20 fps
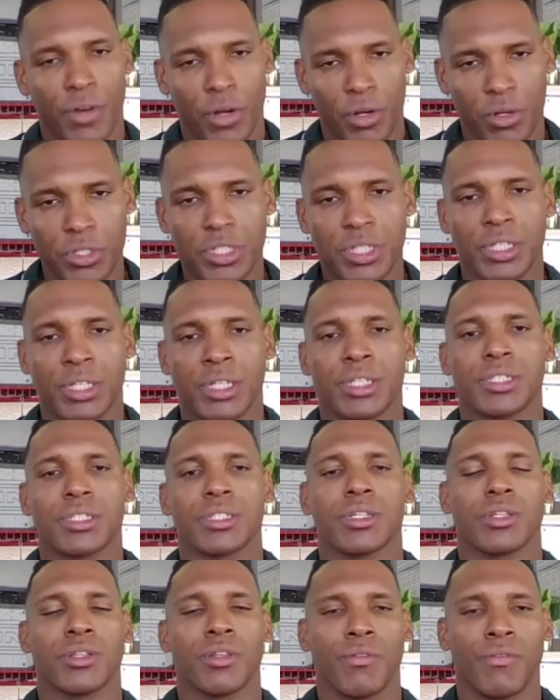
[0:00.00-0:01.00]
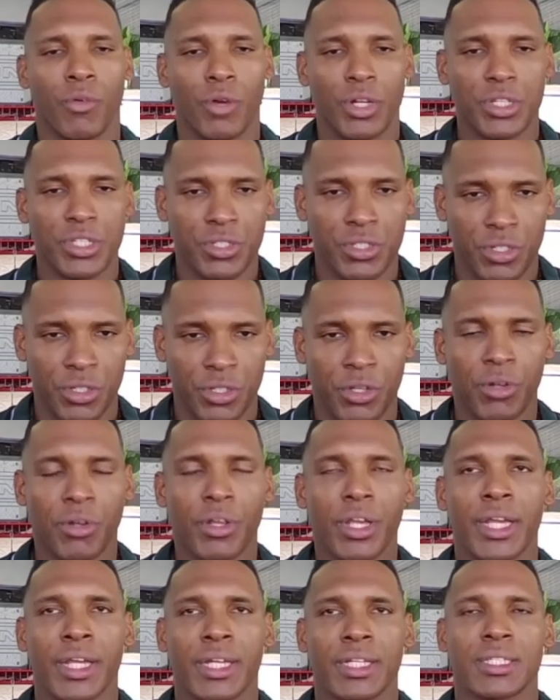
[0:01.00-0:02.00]
versus the voices in
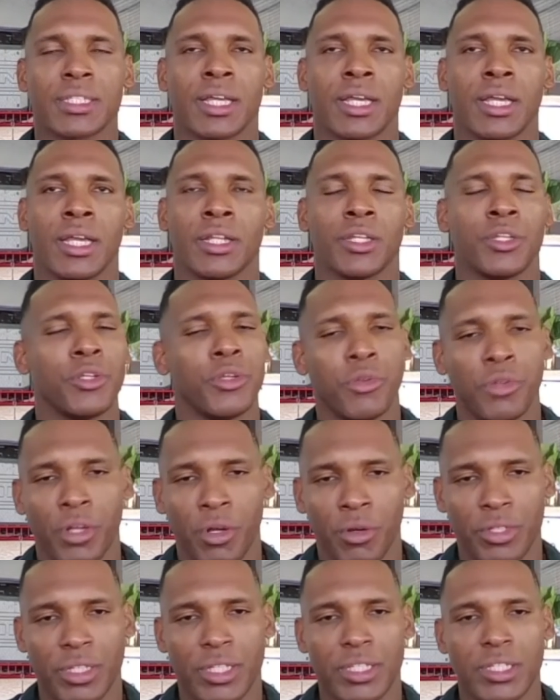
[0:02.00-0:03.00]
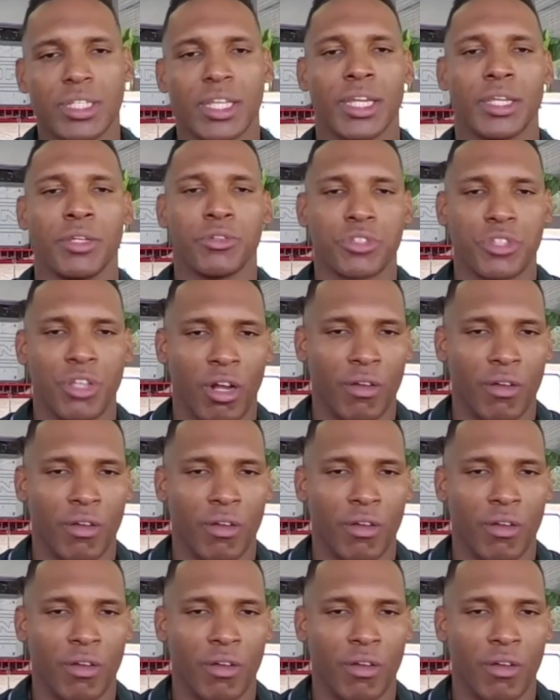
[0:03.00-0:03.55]
your head saying, do you know this? Can you